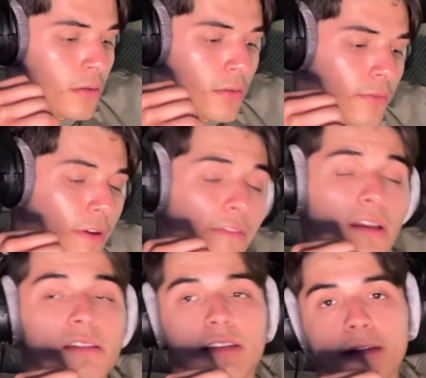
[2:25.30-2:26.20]
5 out
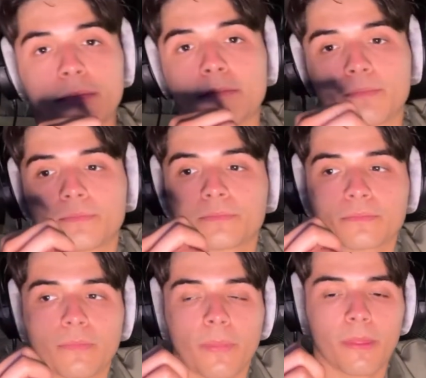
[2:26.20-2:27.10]
of 10.
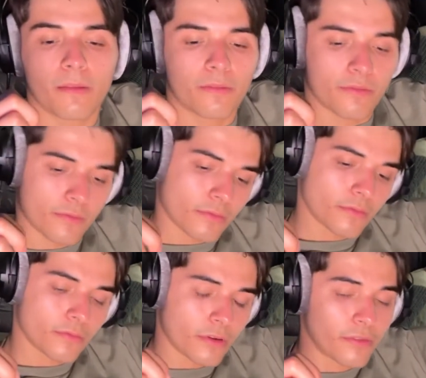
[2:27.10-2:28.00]

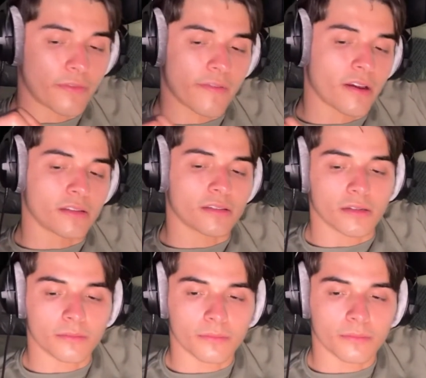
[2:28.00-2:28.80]
We're out of 5 out of 10.